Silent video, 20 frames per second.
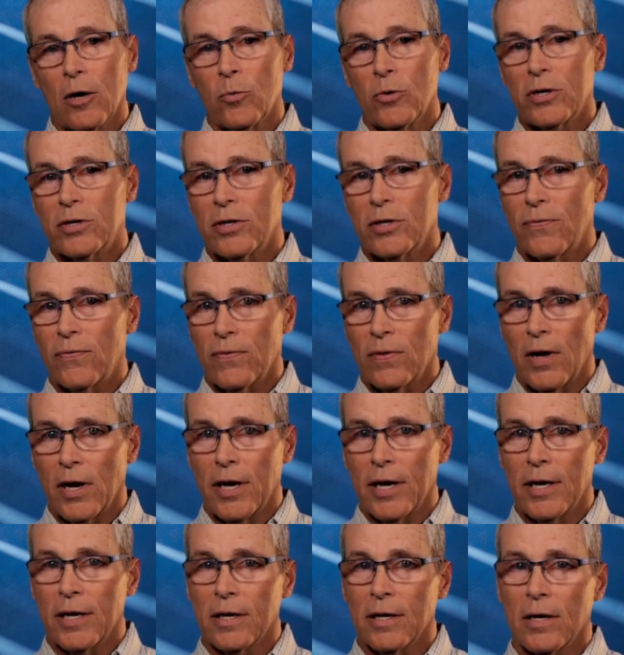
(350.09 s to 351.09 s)
We see
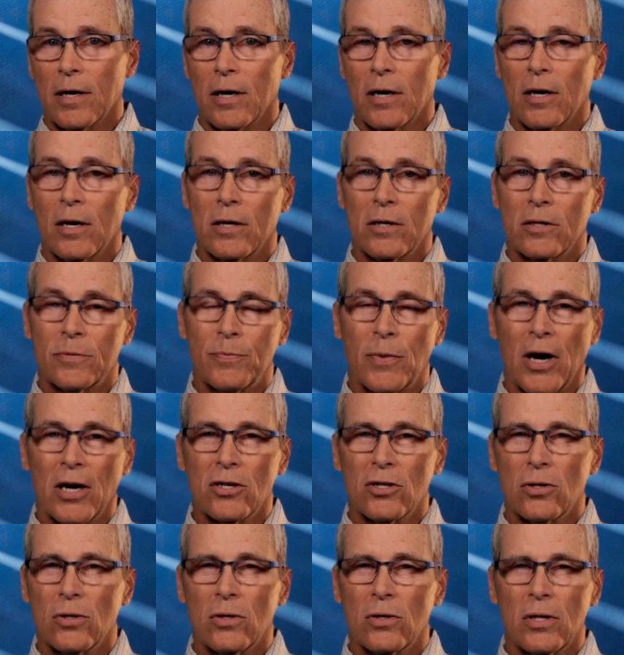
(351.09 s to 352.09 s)
flooding,
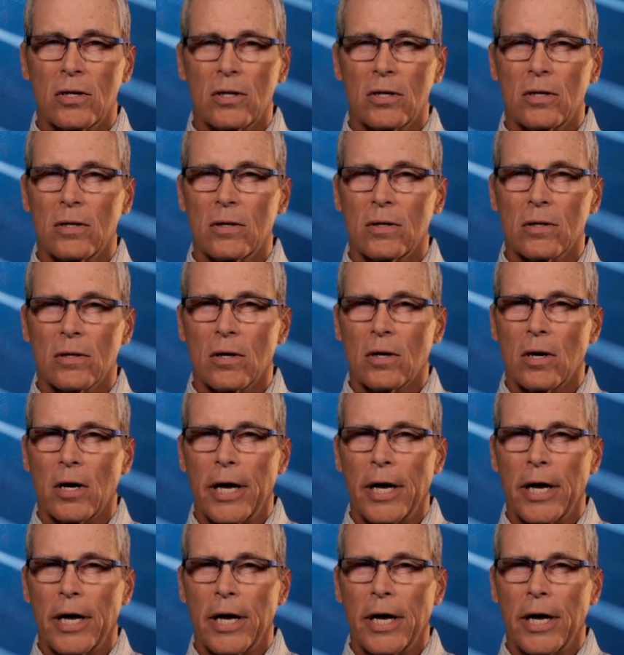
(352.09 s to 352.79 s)
especially